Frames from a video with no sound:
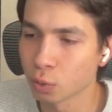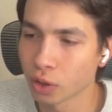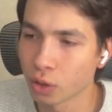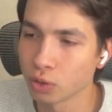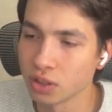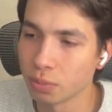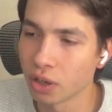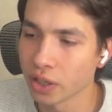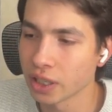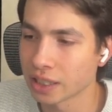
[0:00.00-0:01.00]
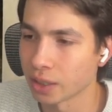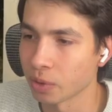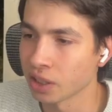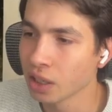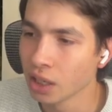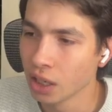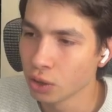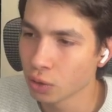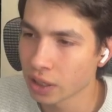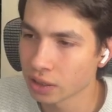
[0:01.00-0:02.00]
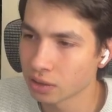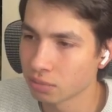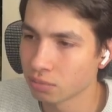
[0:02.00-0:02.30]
where goes the body, and everything. You can